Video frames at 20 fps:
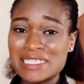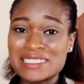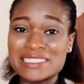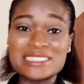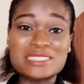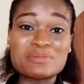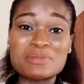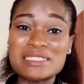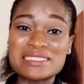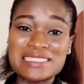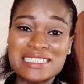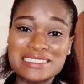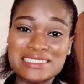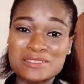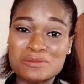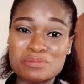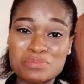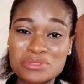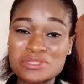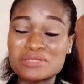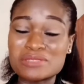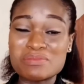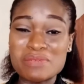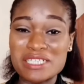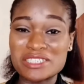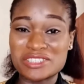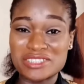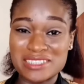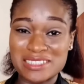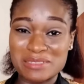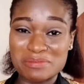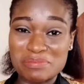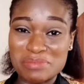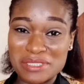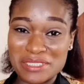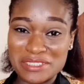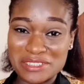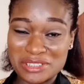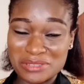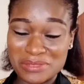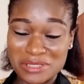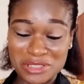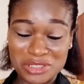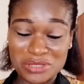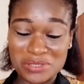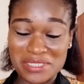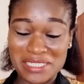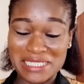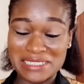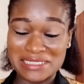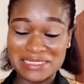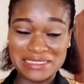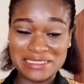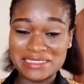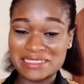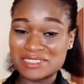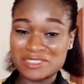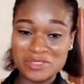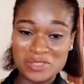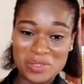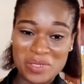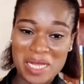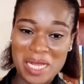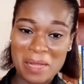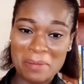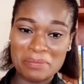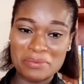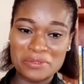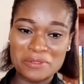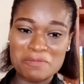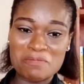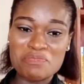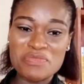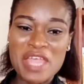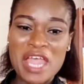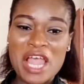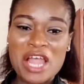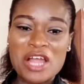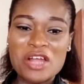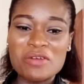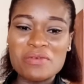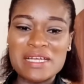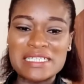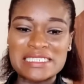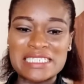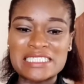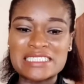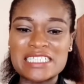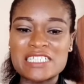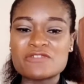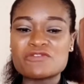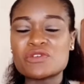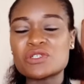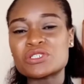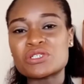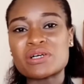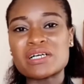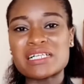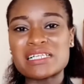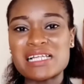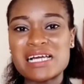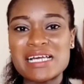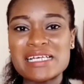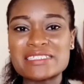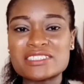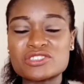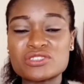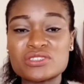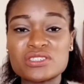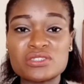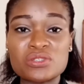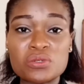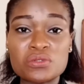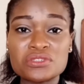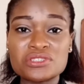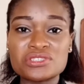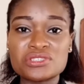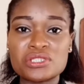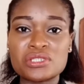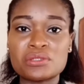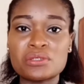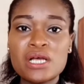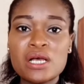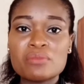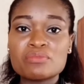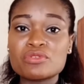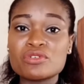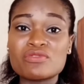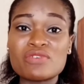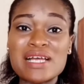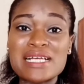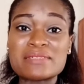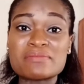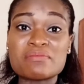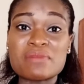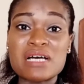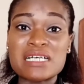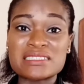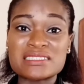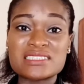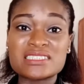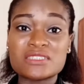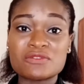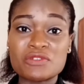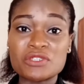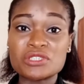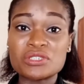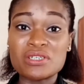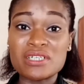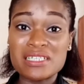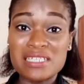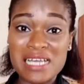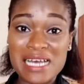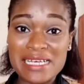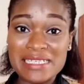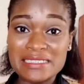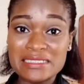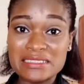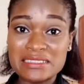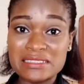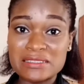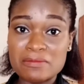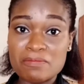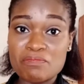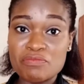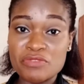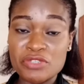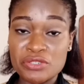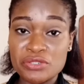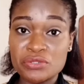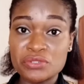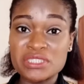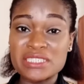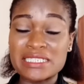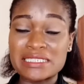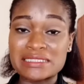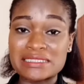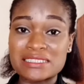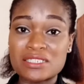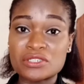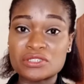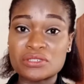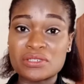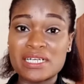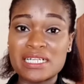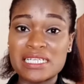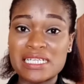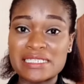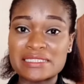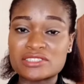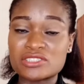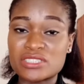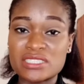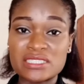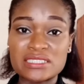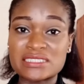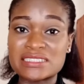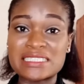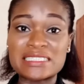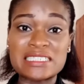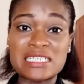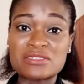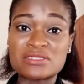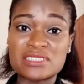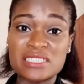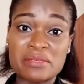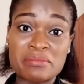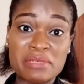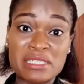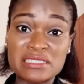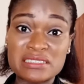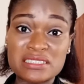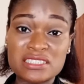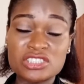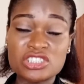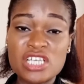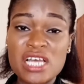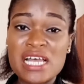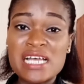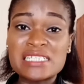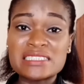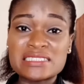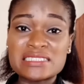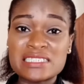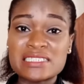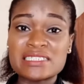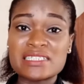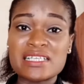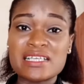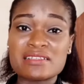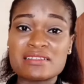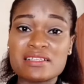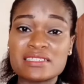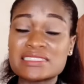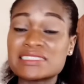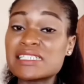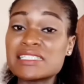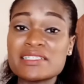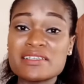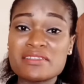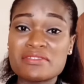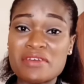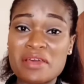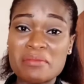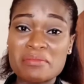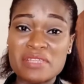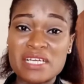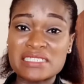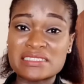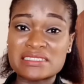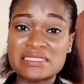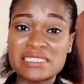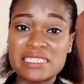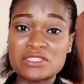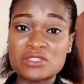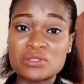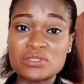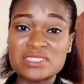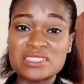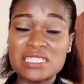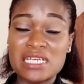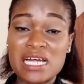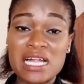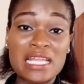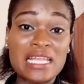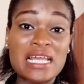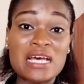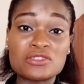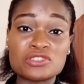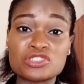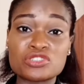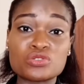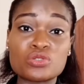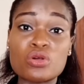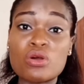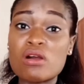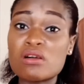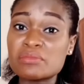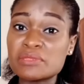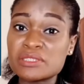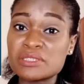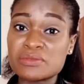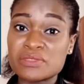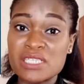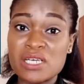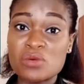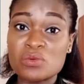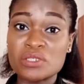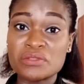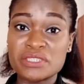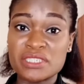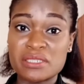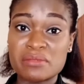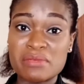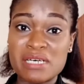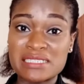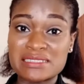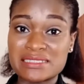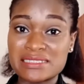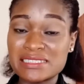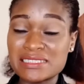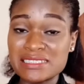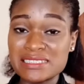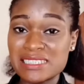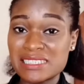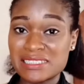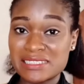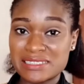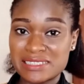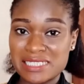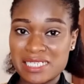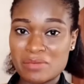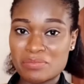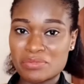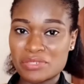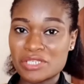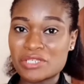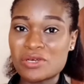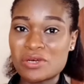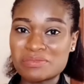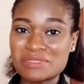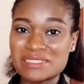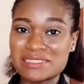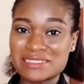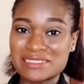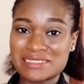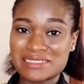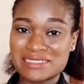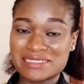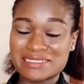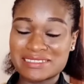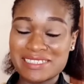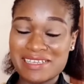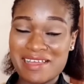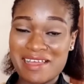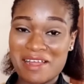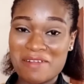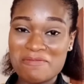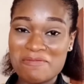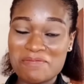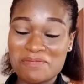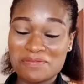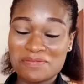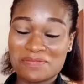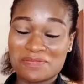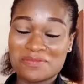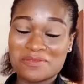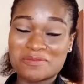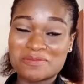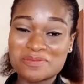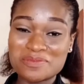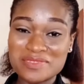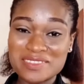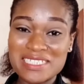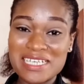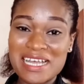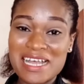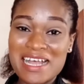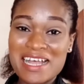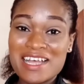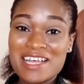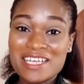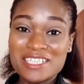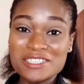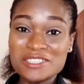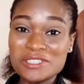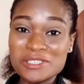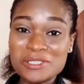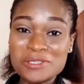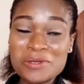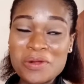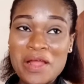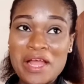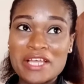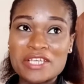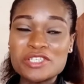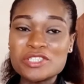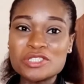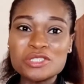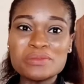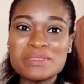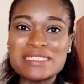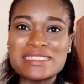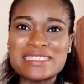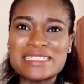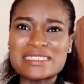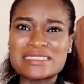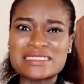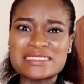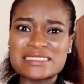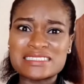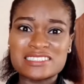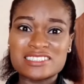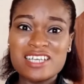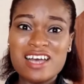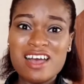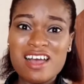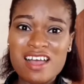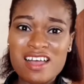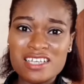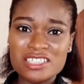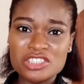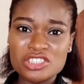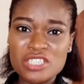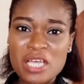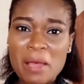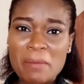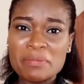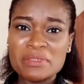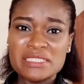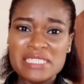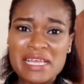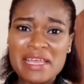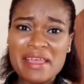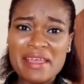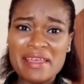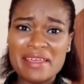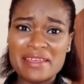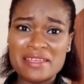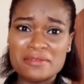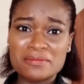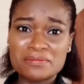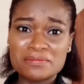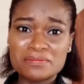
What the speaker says: it's better to put measures in place to ensure that these things do not happen. All right. And then for your clients, you can also provide masks for your clients. You know, you can tell your clients, you can send out a message telling them that they are not allowed to come in without wearing a mask. This is an example. A company did this. Yeah. You know, you may think this is harsh, but hey,